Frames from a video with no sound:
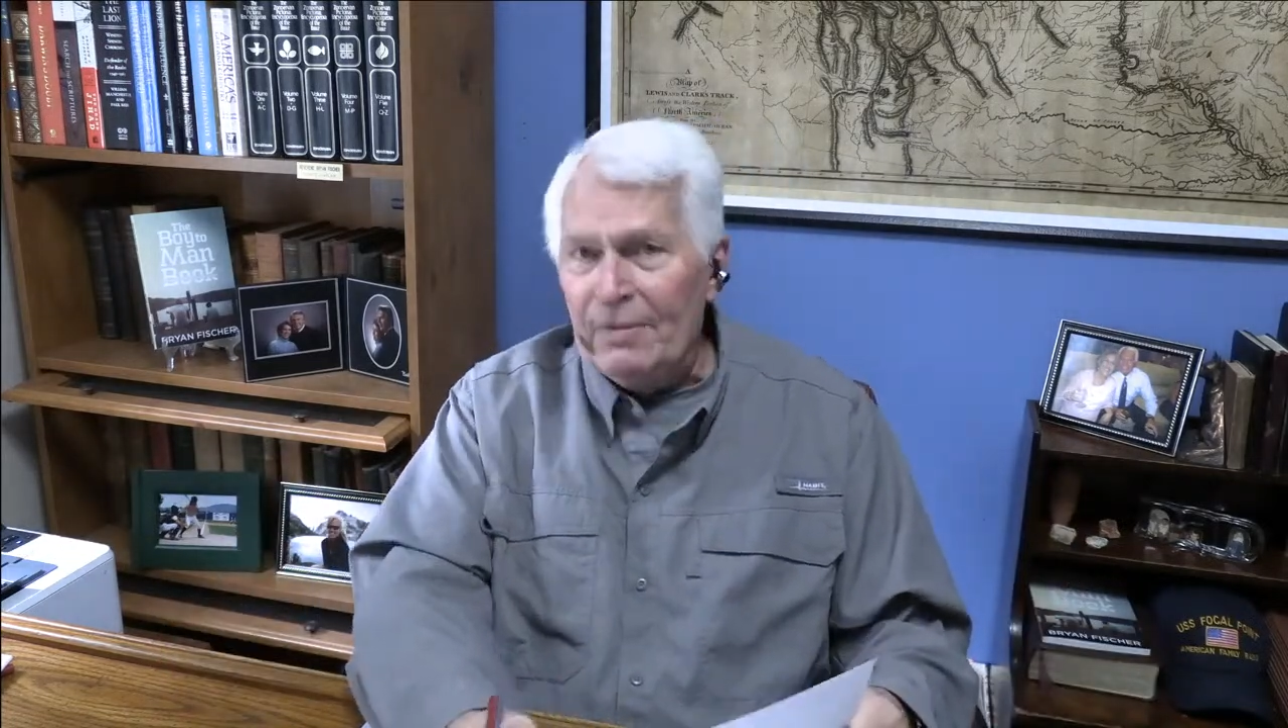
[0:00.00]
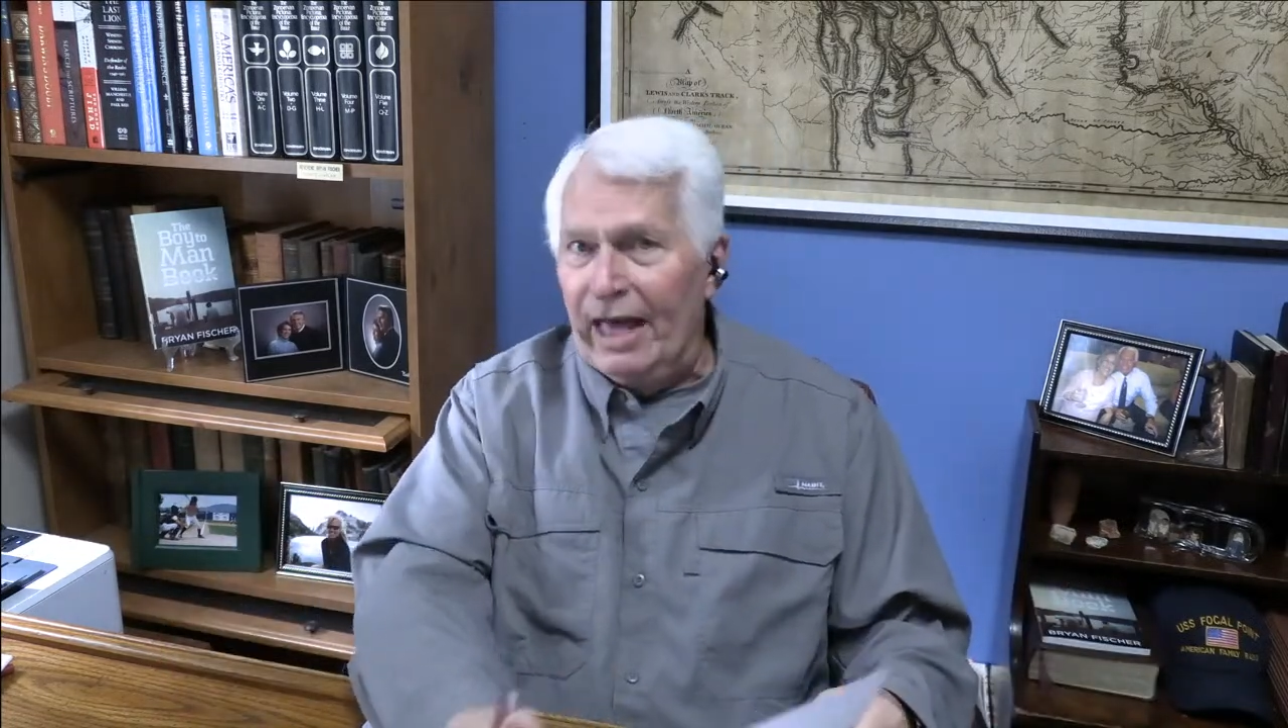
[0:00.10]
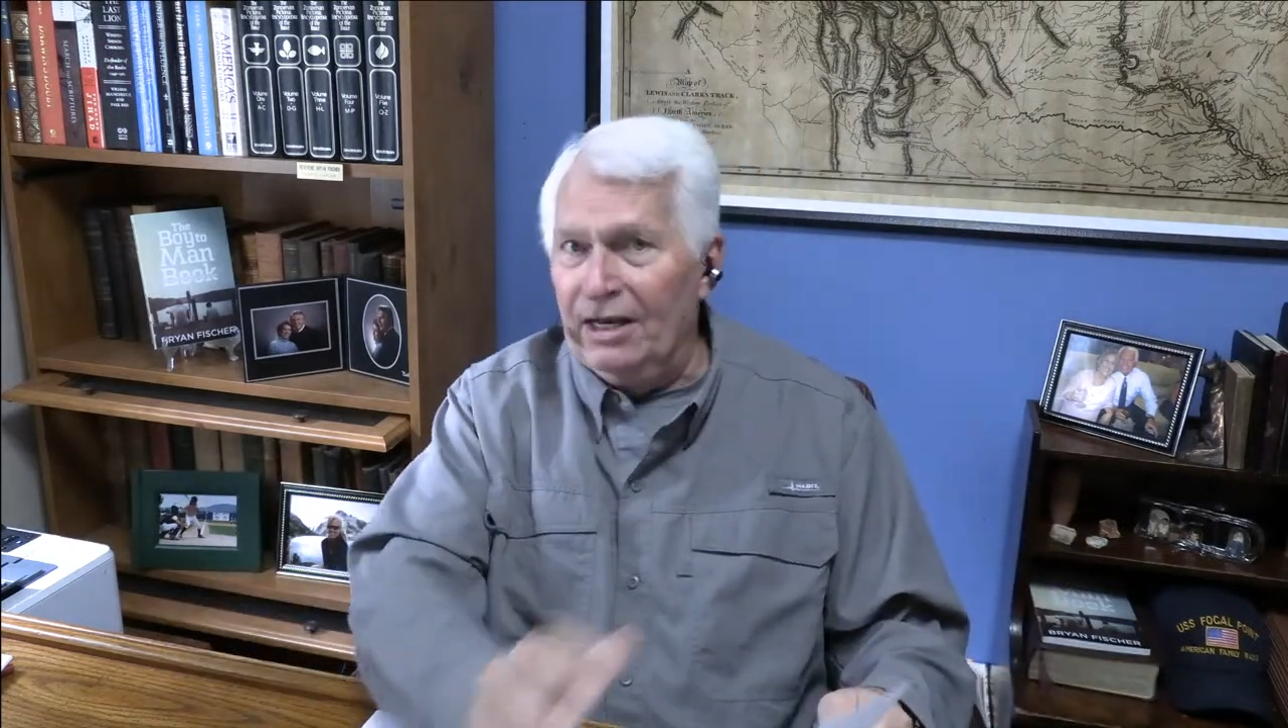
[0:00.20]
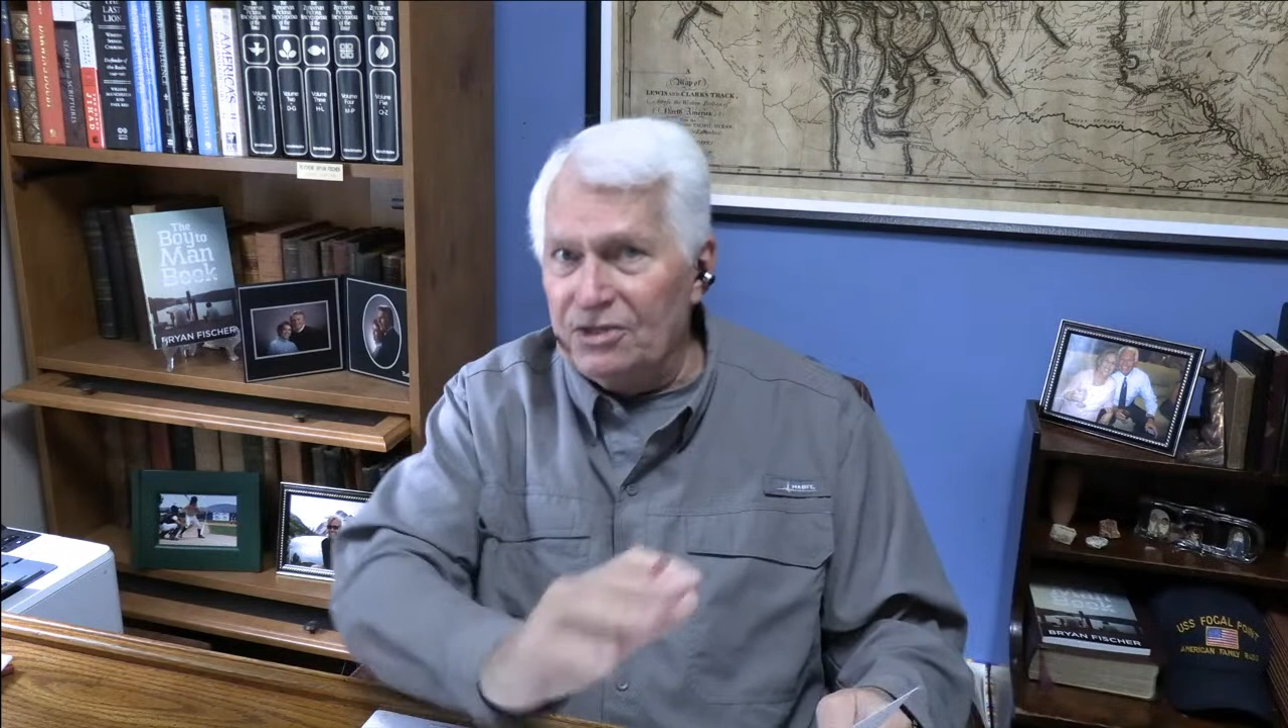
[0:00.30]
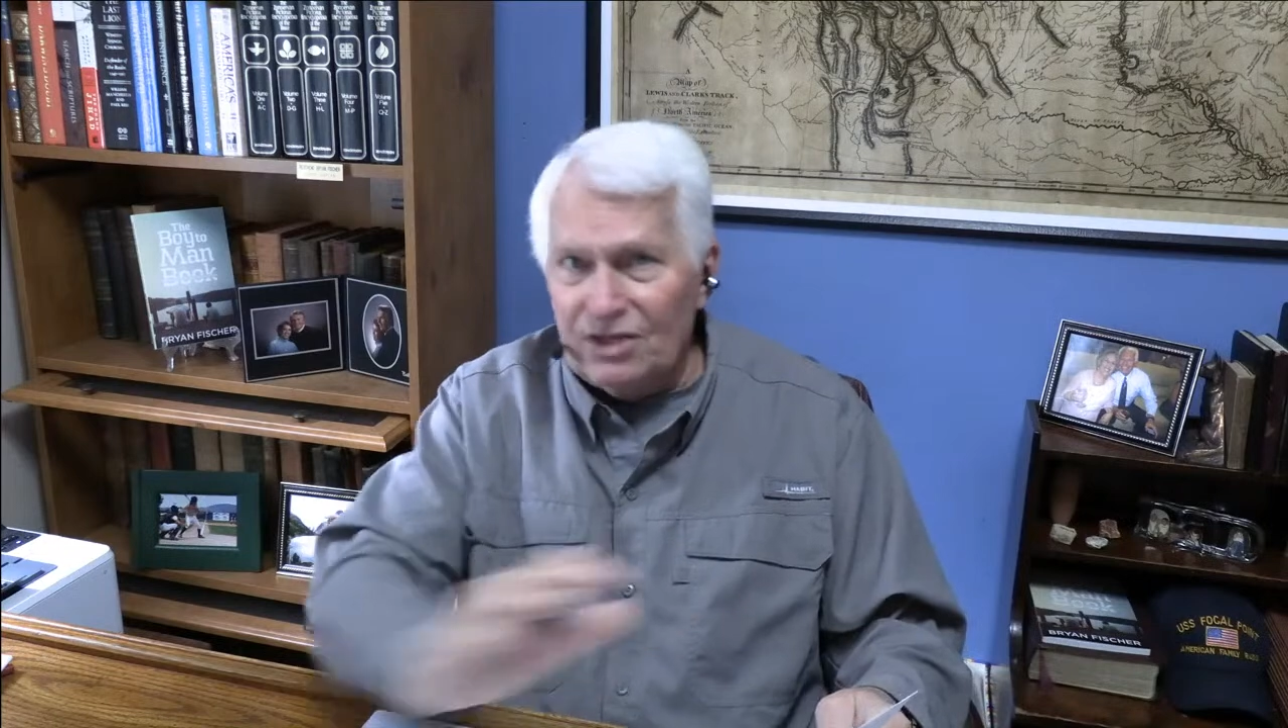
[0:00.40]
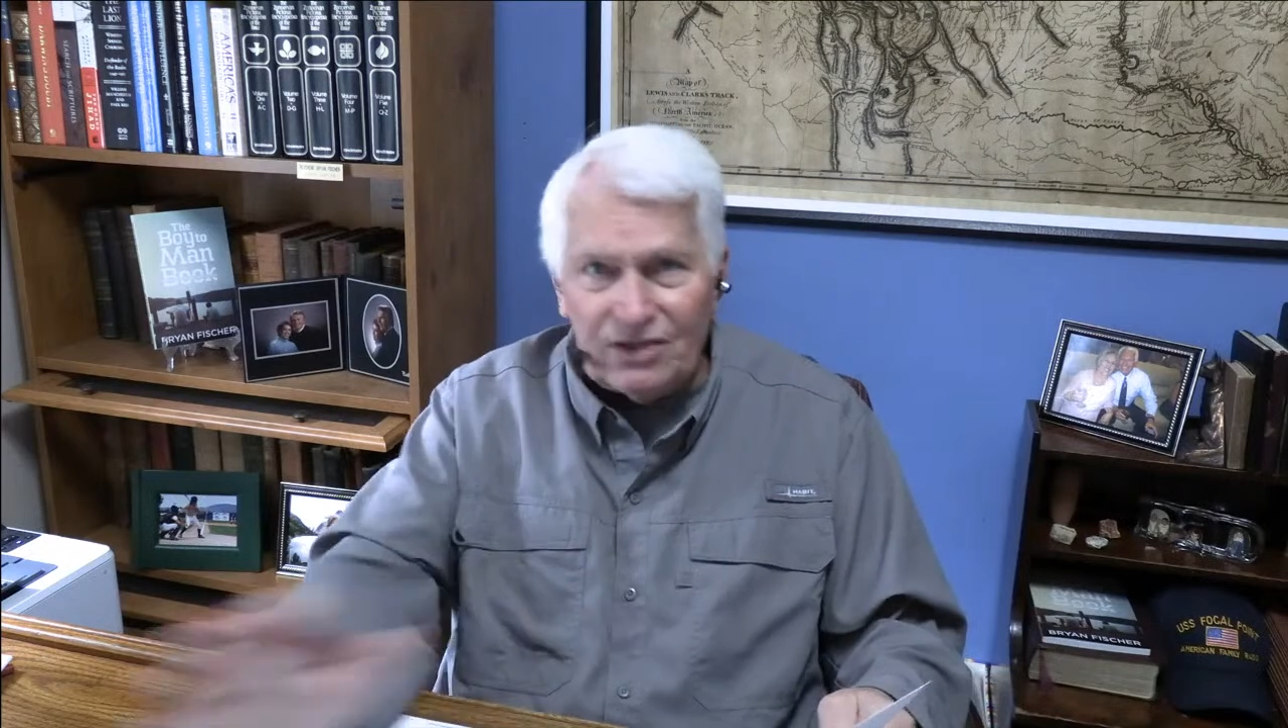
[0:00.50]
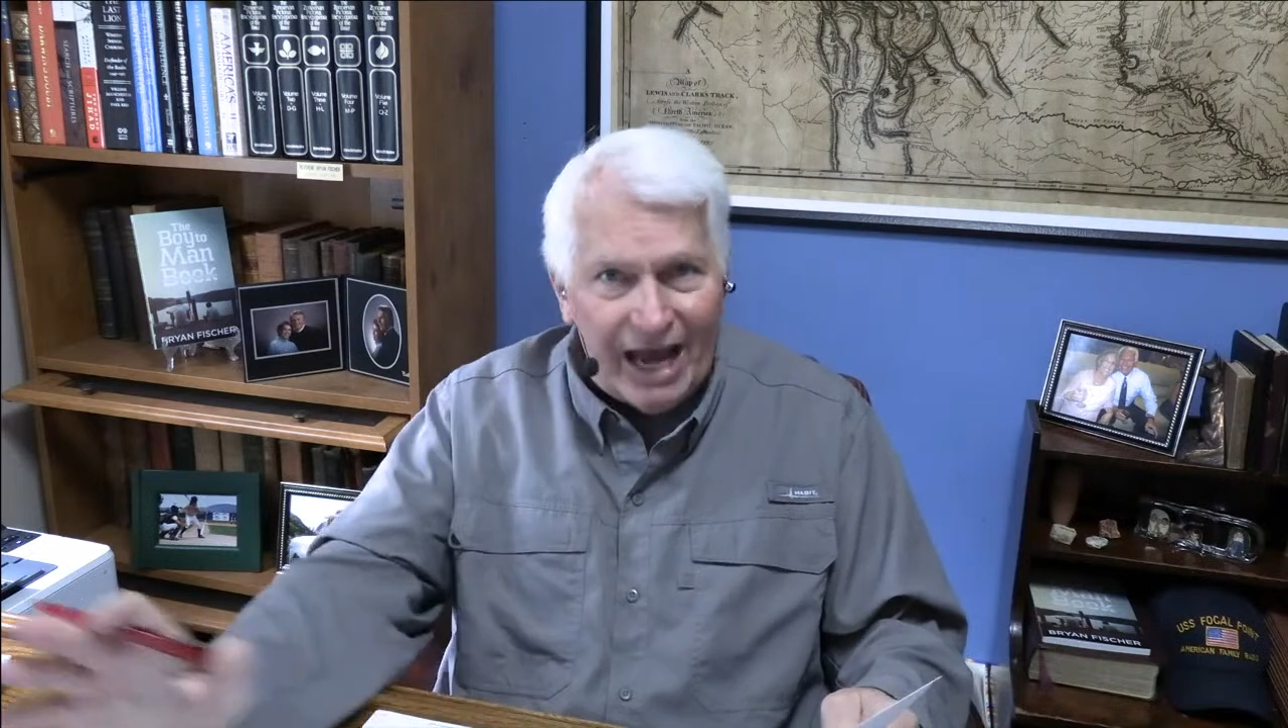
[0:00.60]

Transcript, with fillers: And he says,